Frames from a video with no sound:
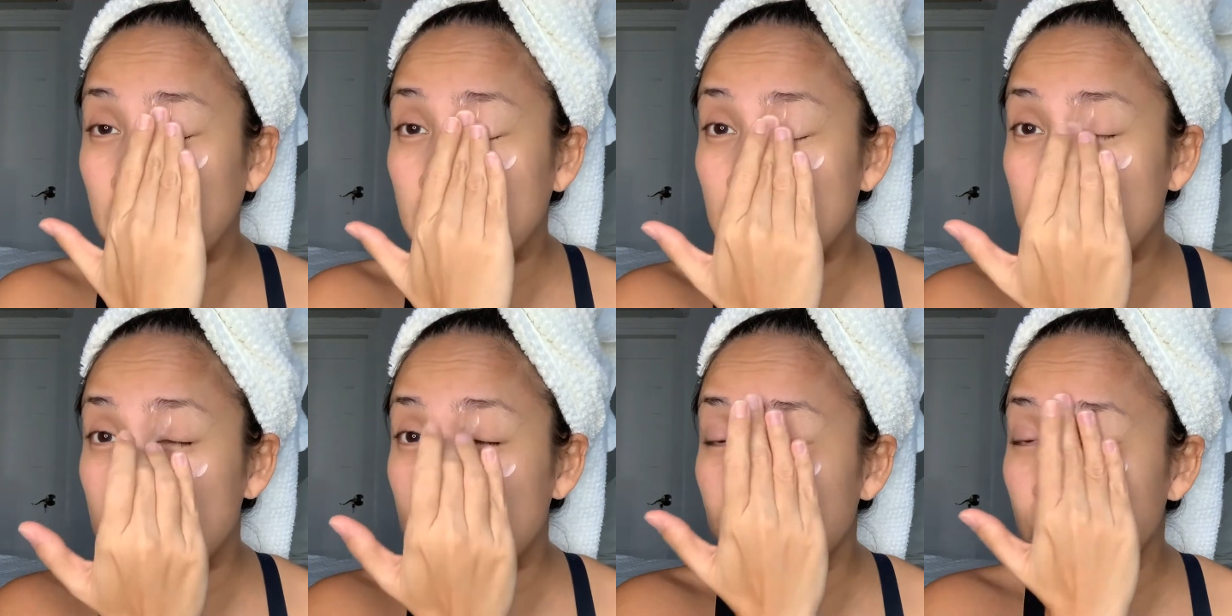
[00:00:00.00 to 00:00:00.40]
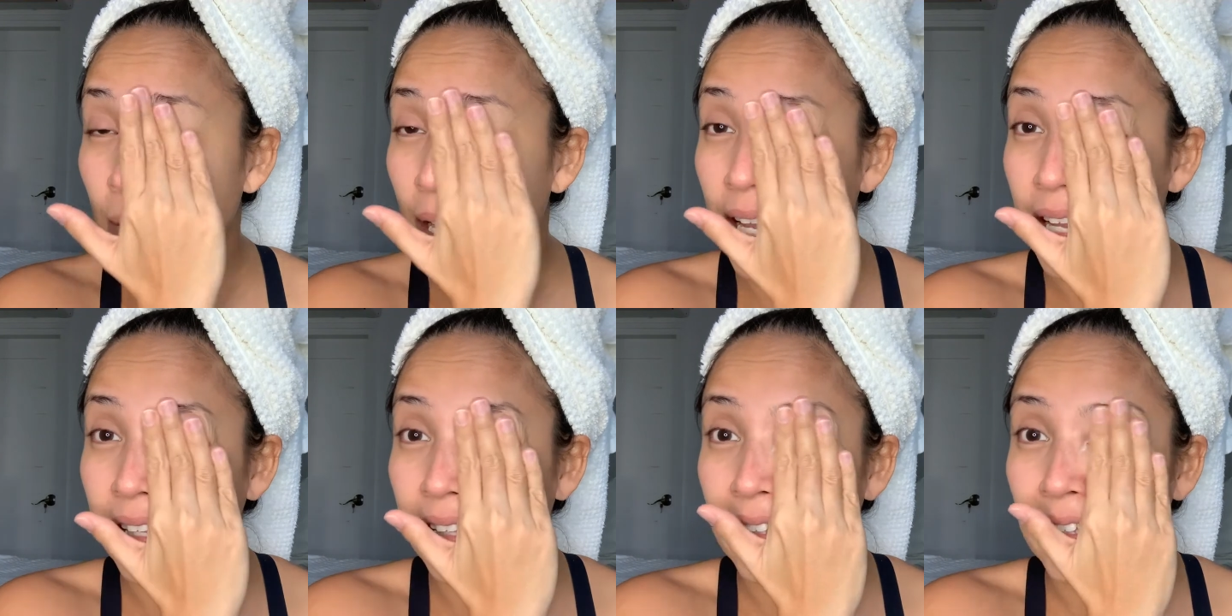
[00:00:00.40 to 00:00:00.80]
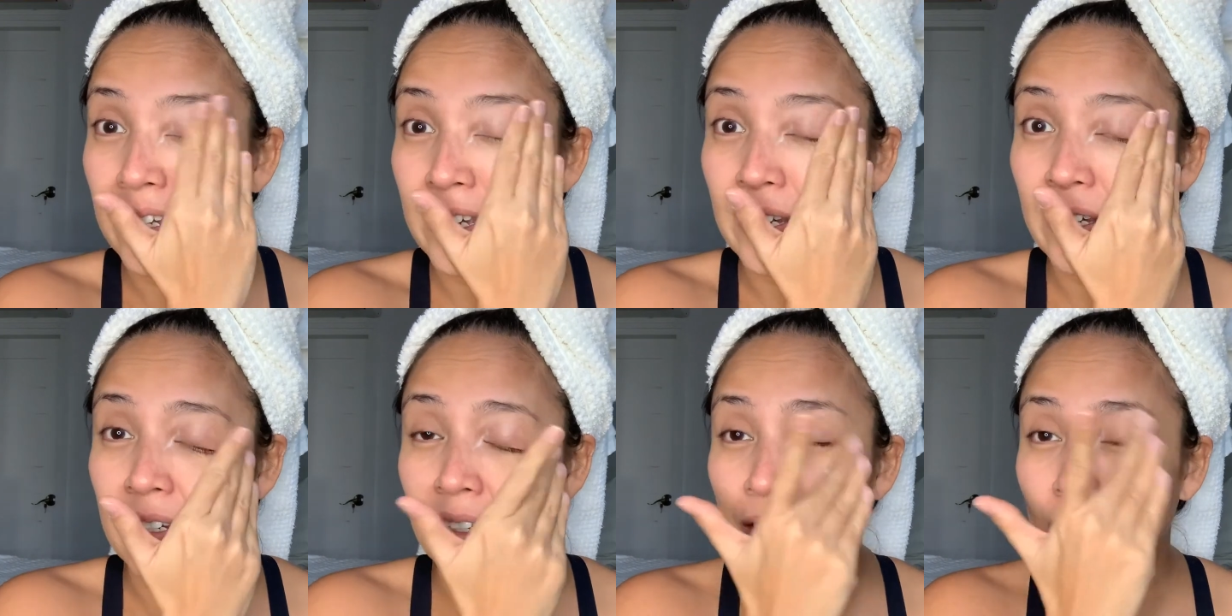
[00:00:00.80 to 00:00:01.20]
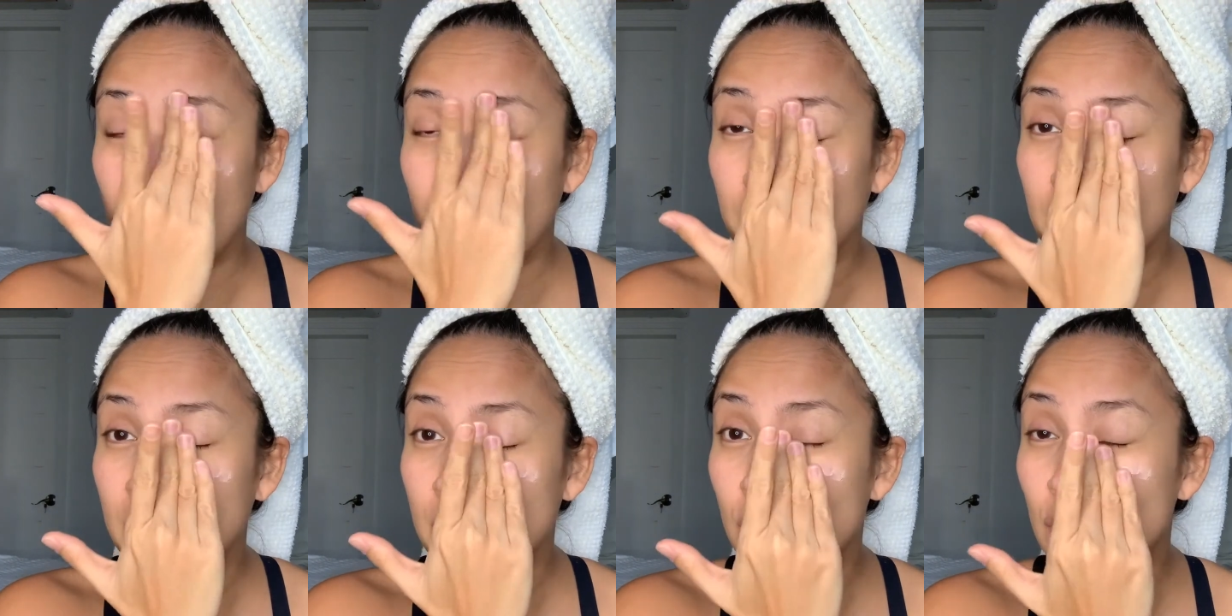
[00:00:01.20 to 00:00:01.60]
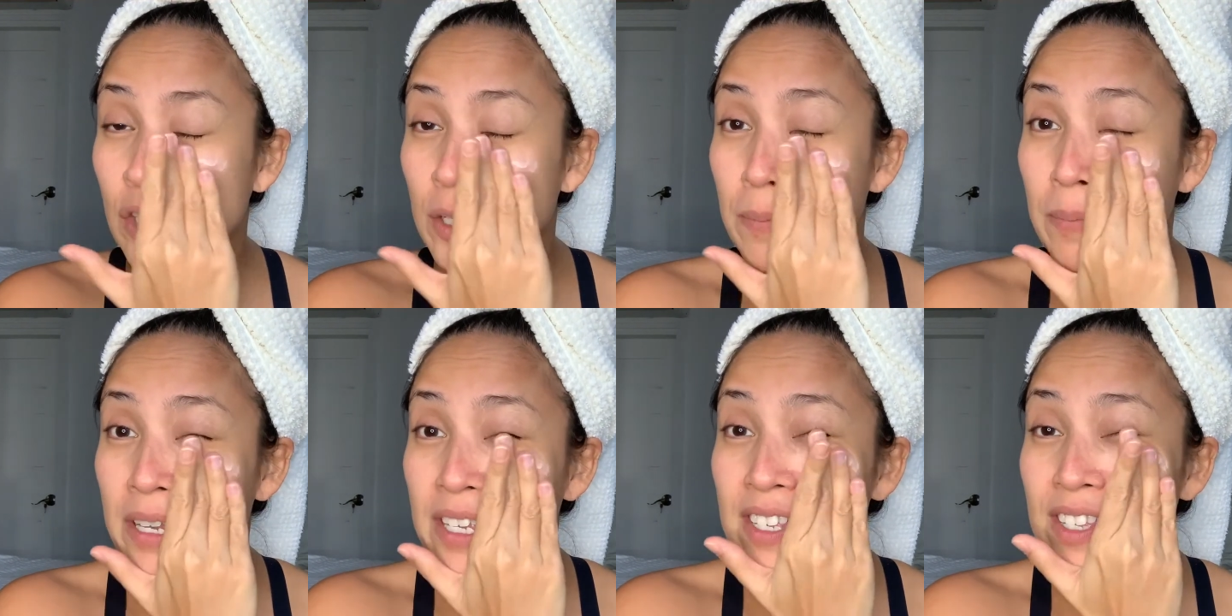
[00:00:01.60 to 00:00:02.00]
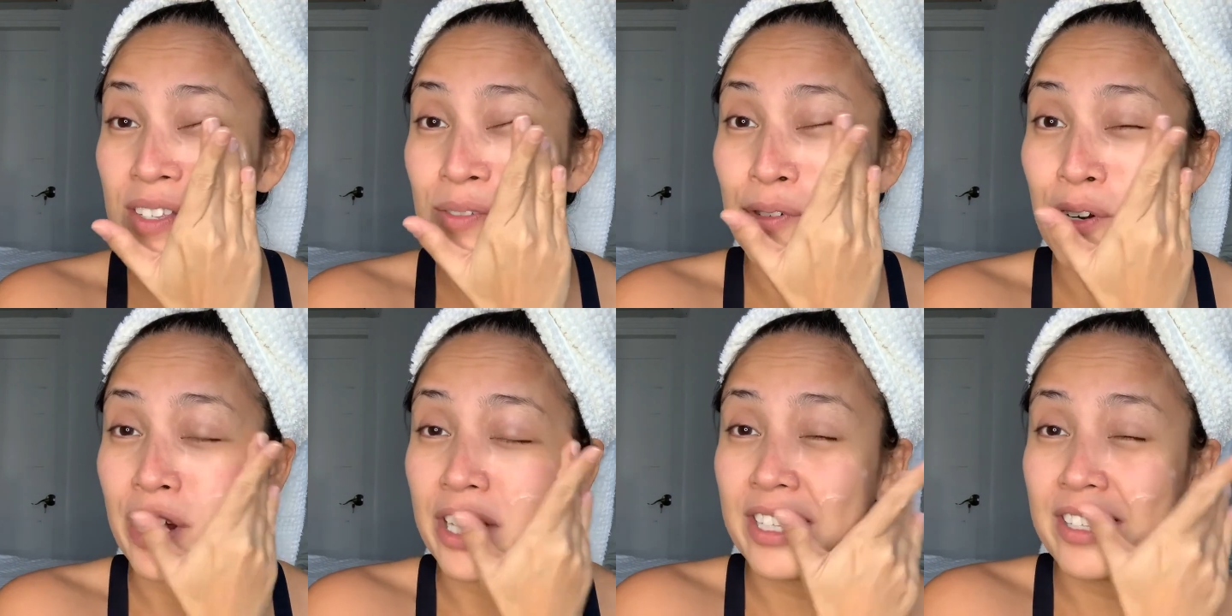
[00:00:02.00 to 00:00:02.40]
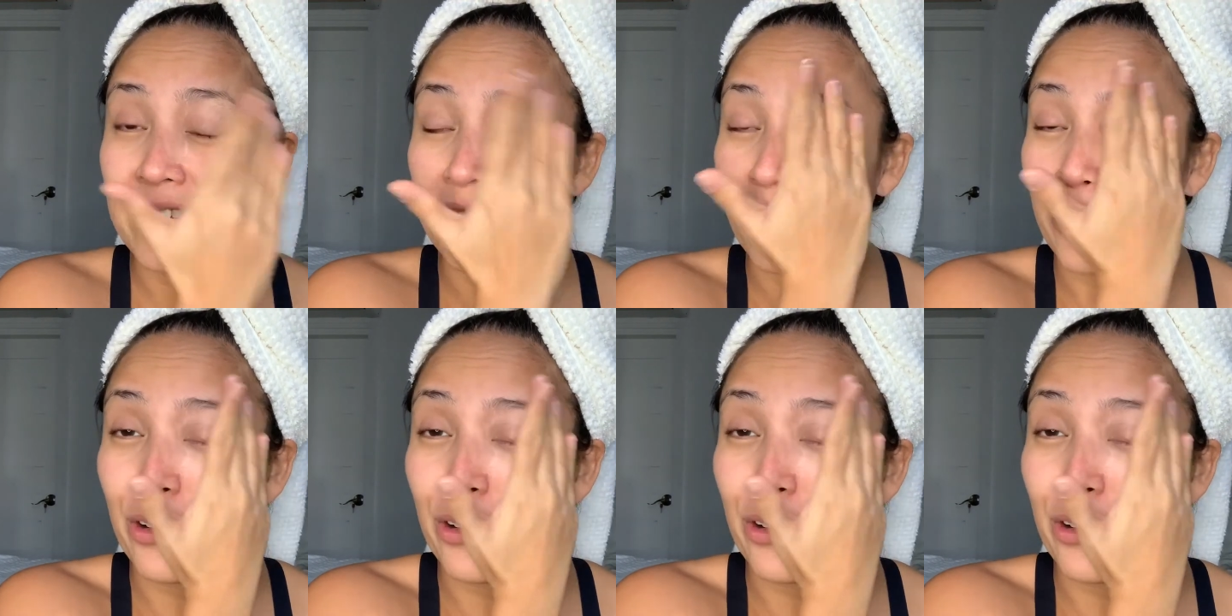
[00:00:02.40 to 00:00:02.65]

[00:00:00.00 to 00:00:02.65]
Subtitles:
just make the cheapest one,